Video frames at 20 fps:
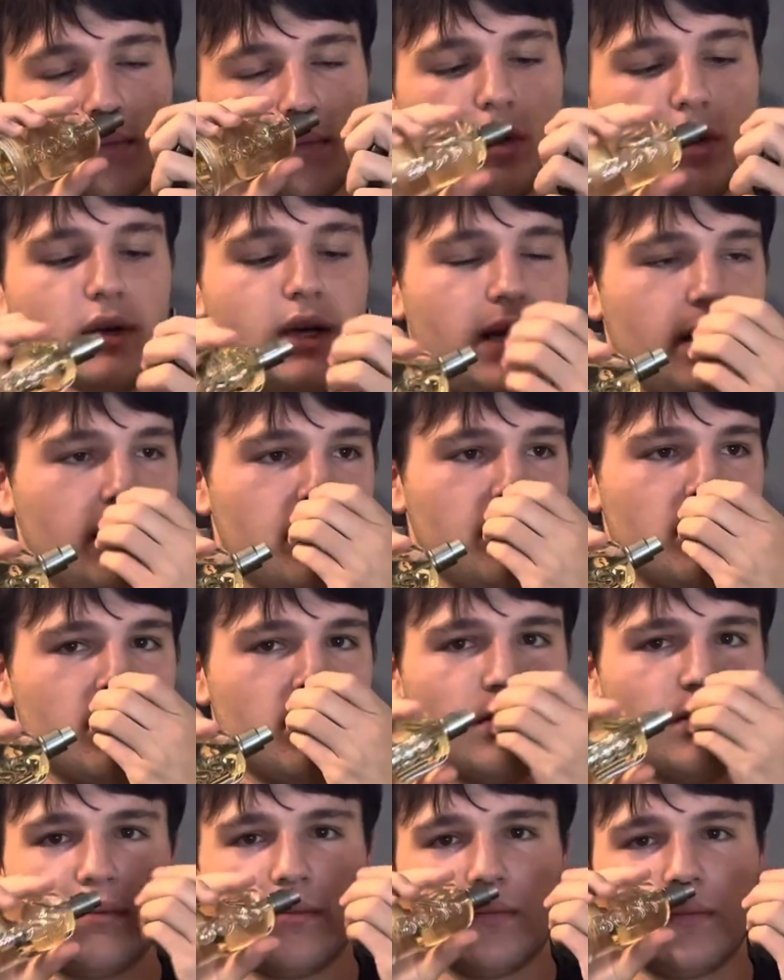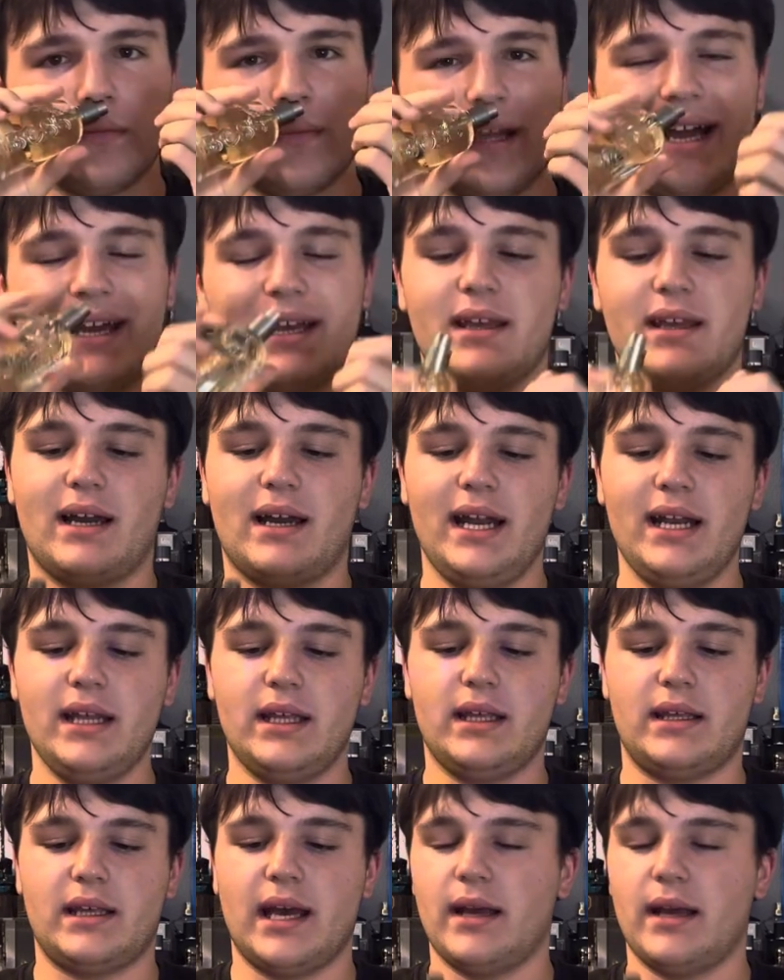Okay, I can kind
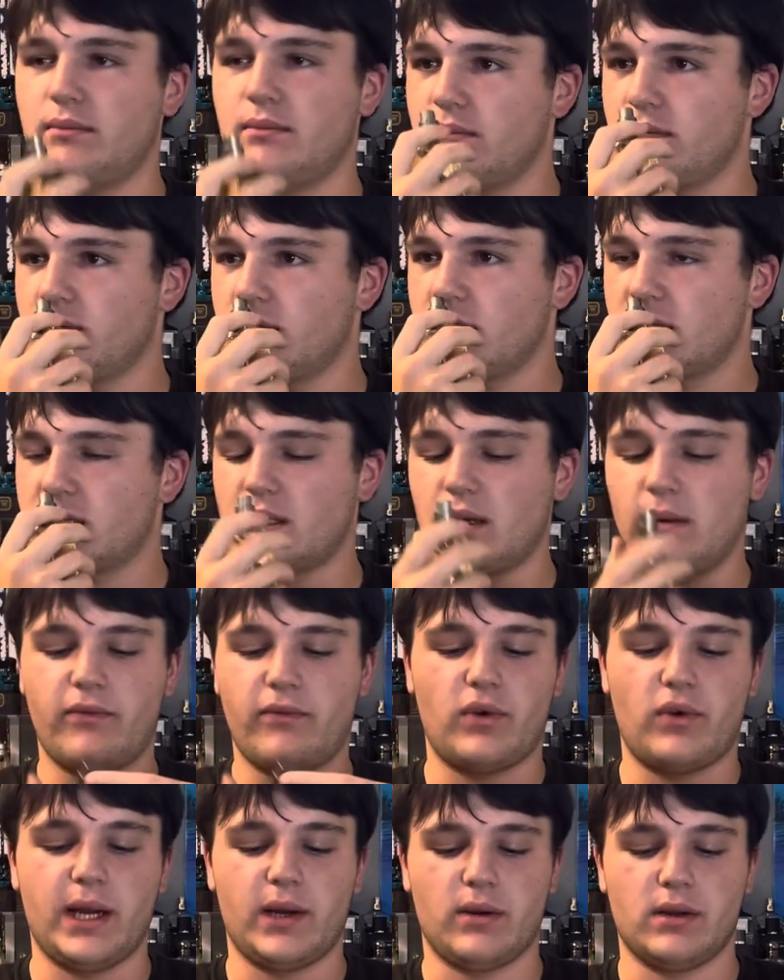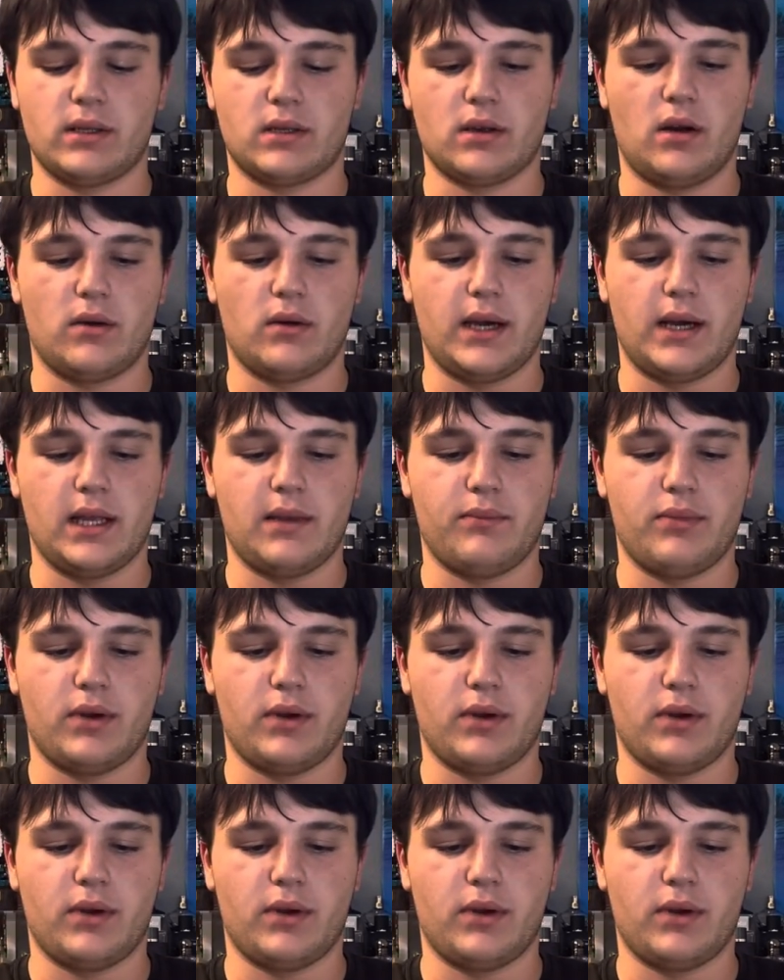of get some fragrance already,